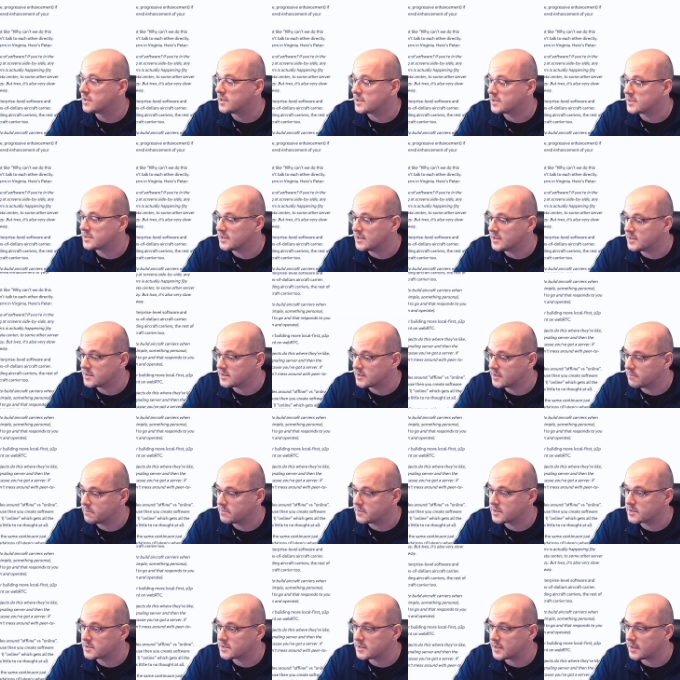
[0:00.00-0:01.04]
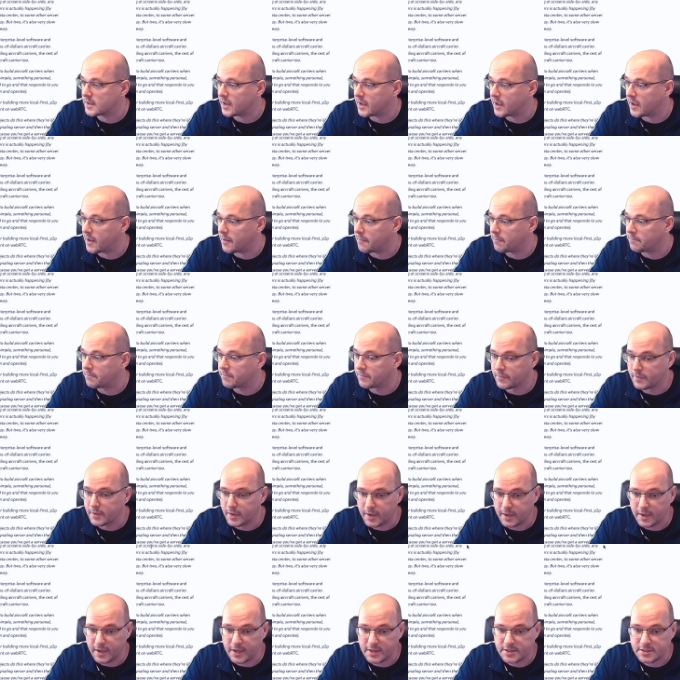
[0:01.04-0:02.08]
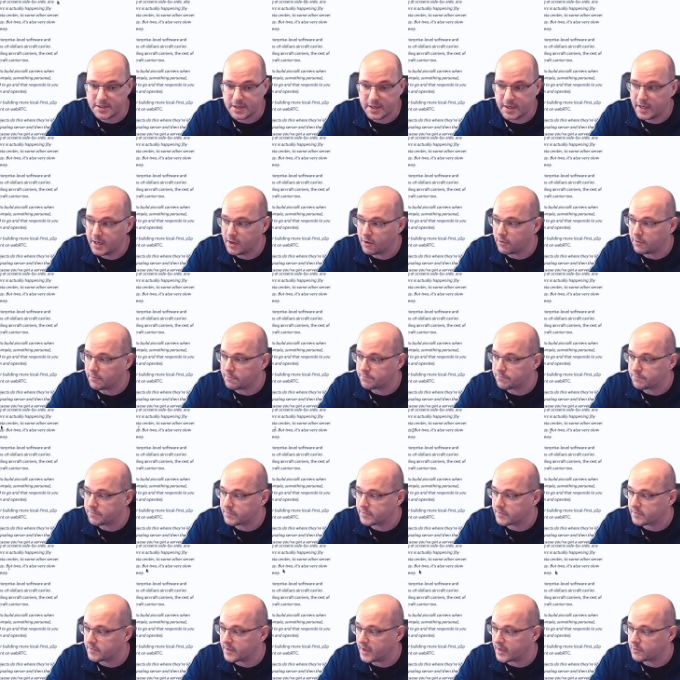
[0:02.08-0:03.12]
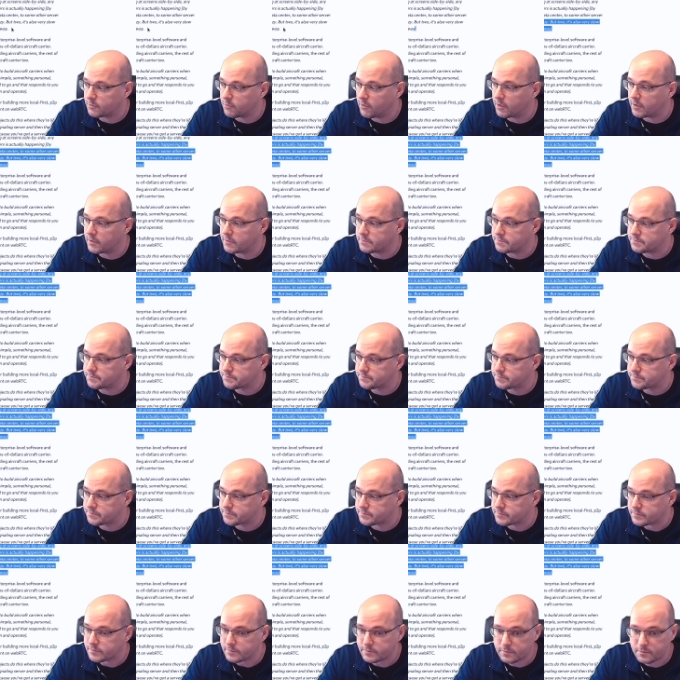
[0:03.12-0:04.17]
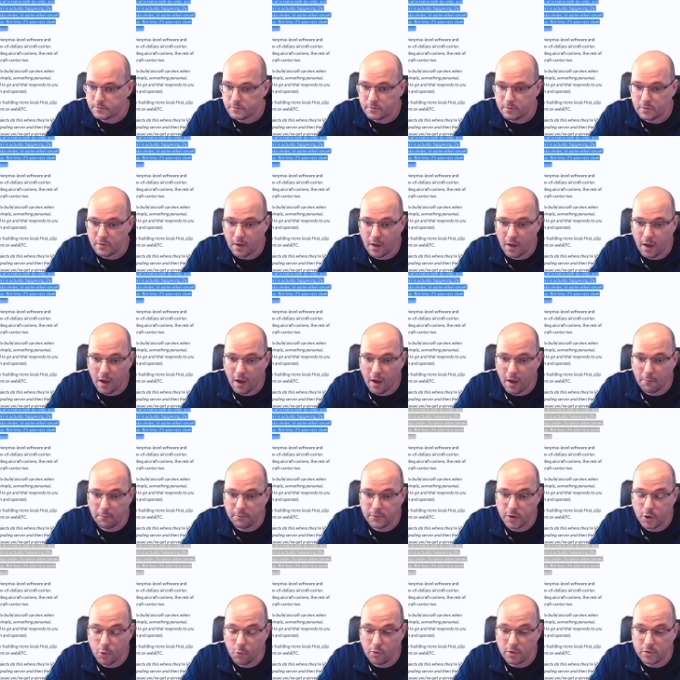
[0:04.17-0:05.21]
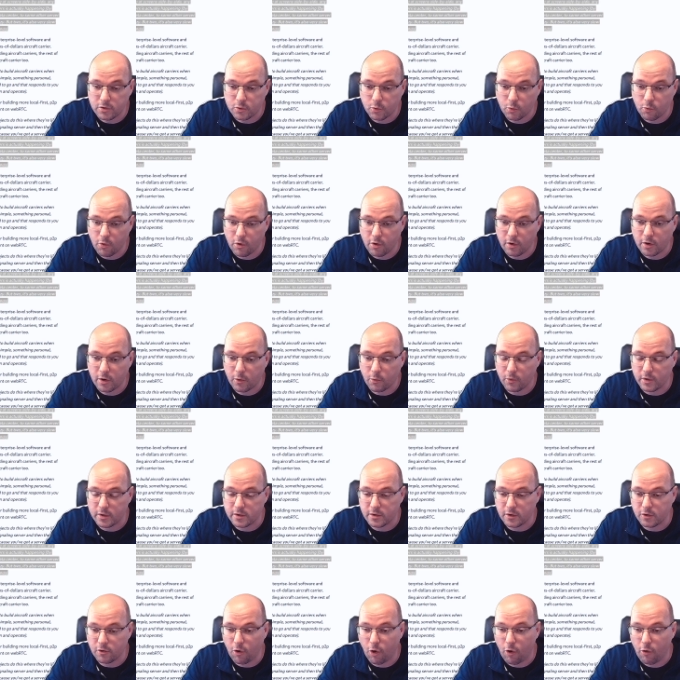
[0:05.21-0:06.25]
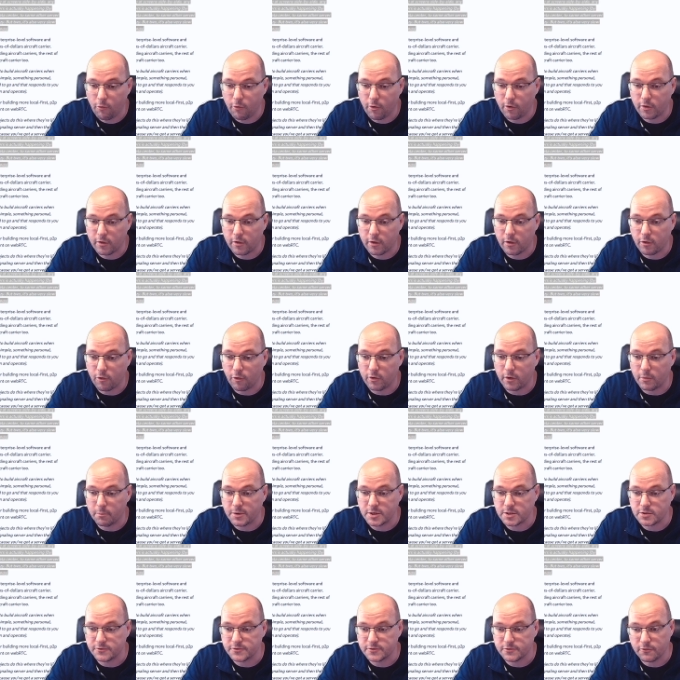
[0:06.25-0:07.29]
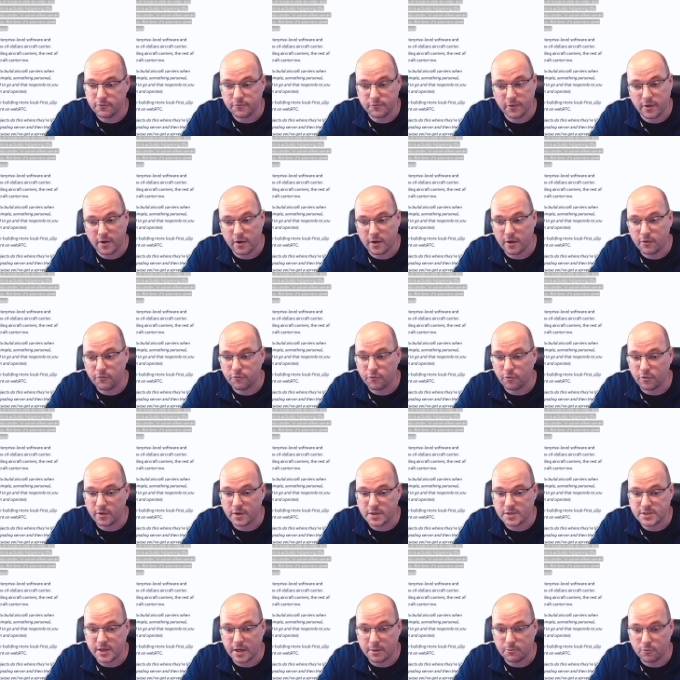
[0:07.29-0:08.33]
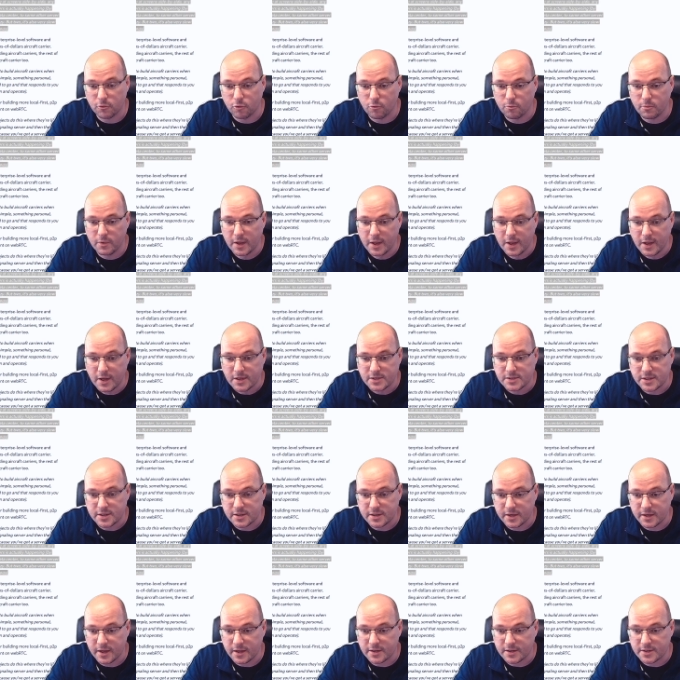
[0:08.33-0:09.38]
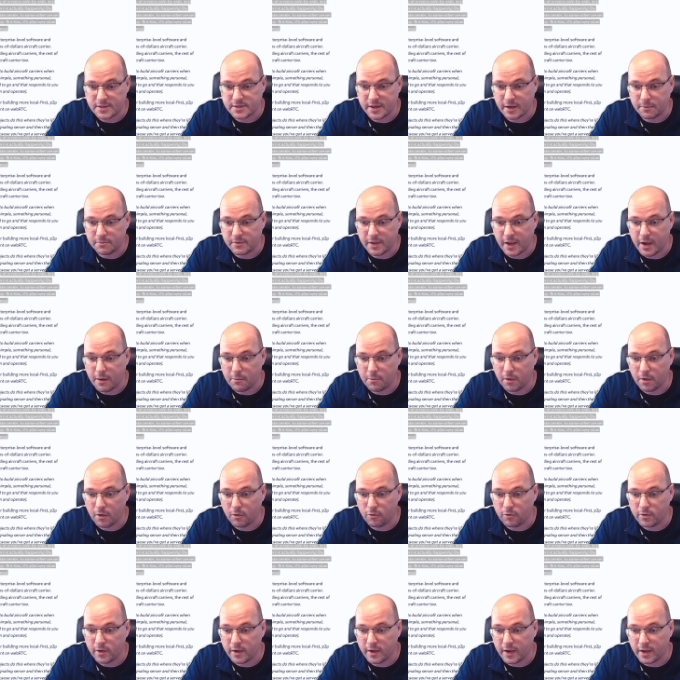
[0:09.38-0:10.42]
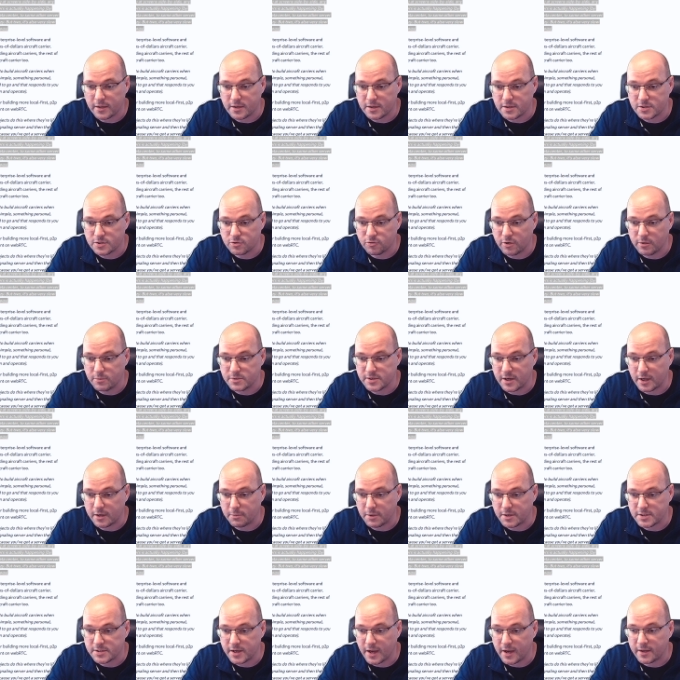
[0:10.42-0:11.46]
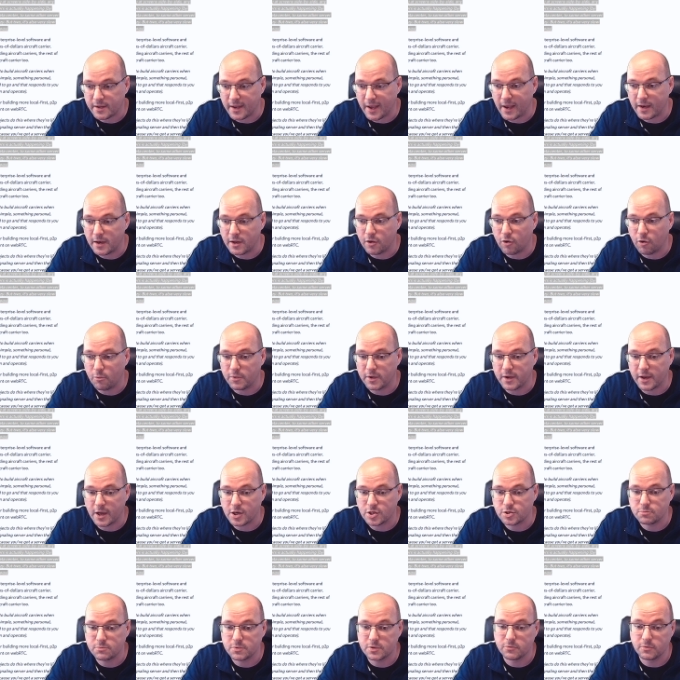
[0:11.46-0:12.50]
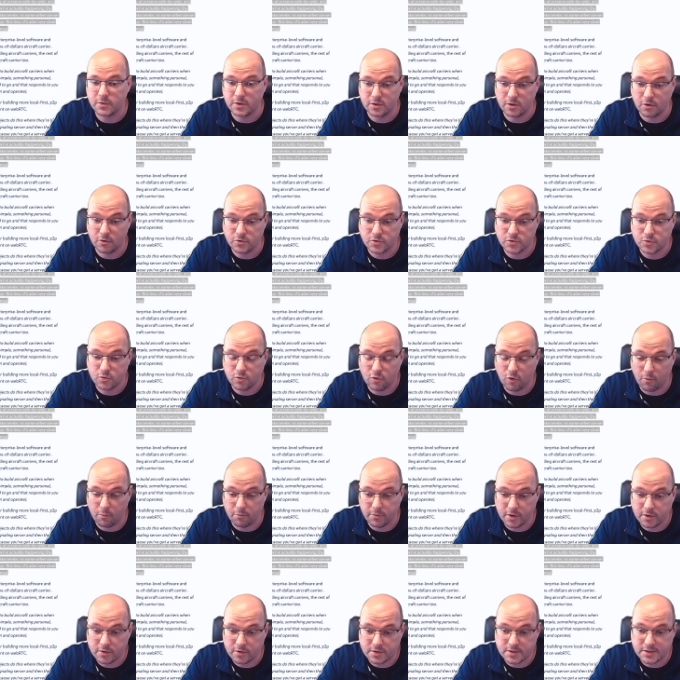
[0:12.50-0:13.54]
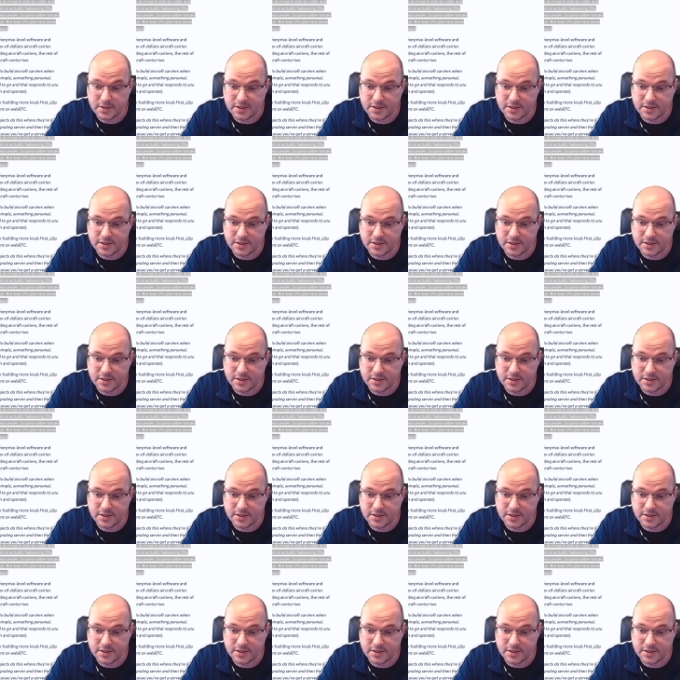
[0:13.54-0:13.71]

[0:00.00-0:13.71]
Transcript: systems. It's here, that one. You want to work with the coworker on a piece of software. If you're in the same room, sitting at the same table, looking at the screen side by side, any communication between those two computers is